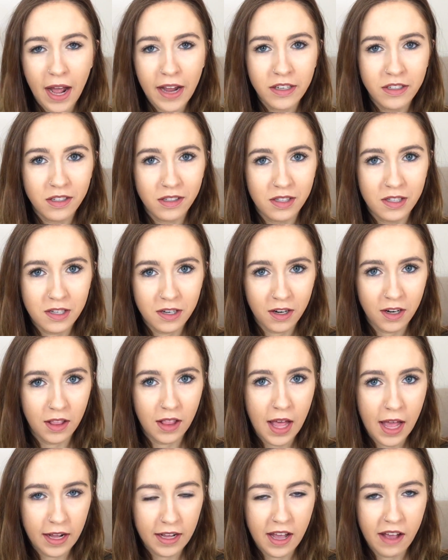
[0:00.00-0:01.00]
I just
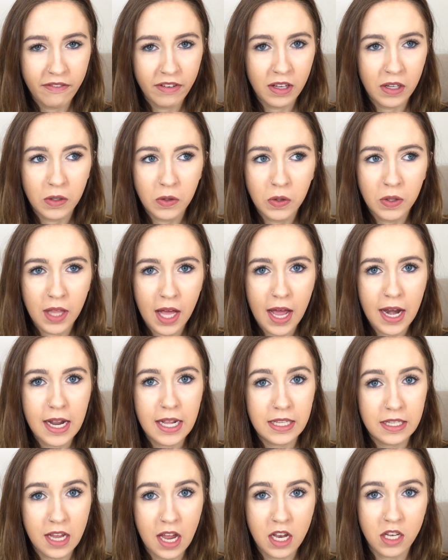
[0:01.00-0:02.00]
don't like having all that
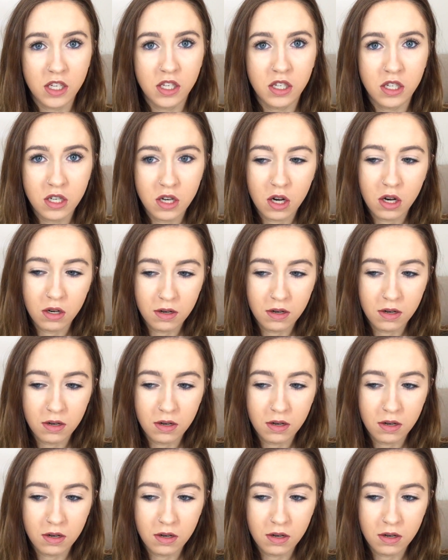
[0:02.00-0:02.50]
attention